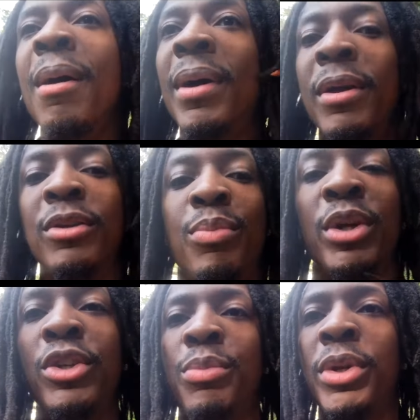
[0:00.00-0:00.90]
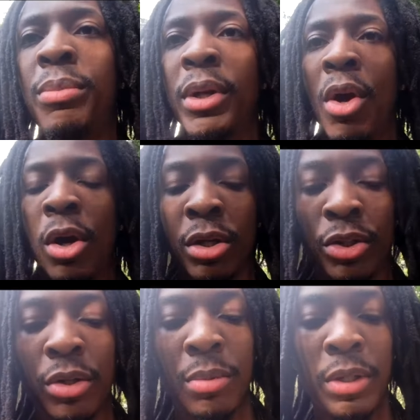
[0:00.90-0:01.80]
but he's a, pretty, he's a pretty big
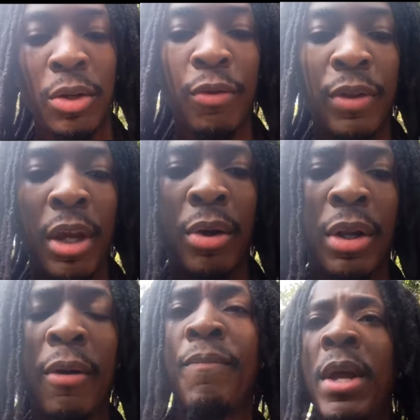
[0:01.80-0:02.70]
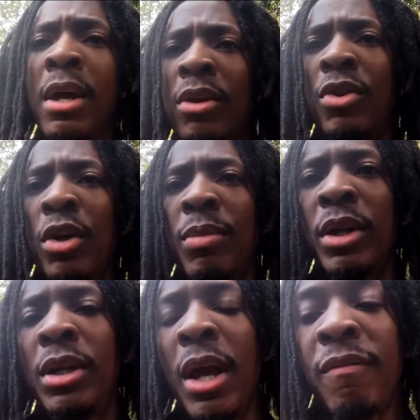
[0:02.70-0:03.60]
artist. You know what I'm saying over there, and um, they're talking
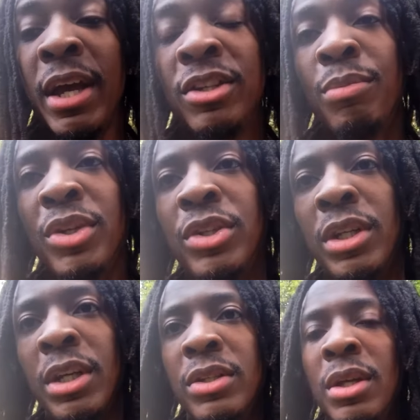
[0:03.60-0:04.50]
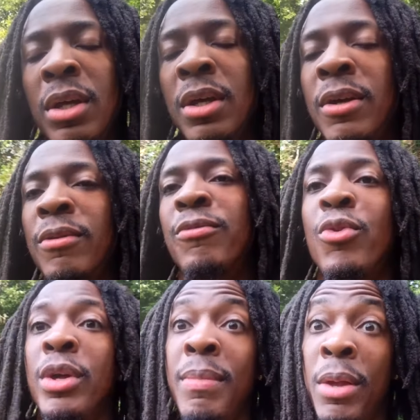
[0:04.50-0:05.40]
about he could have an exhibition against uh,
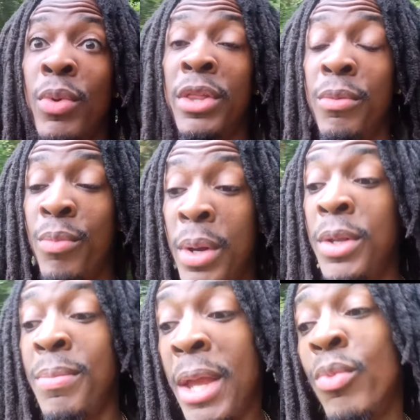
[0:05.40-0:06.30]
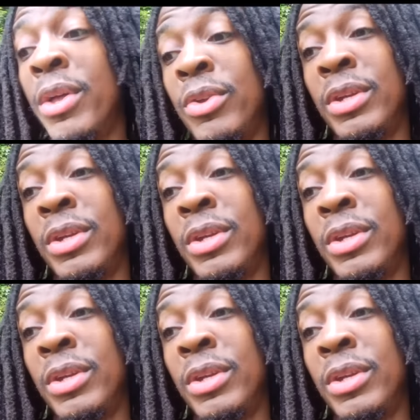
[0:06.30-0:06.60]
Floyd Mayweather, Money Mayweather.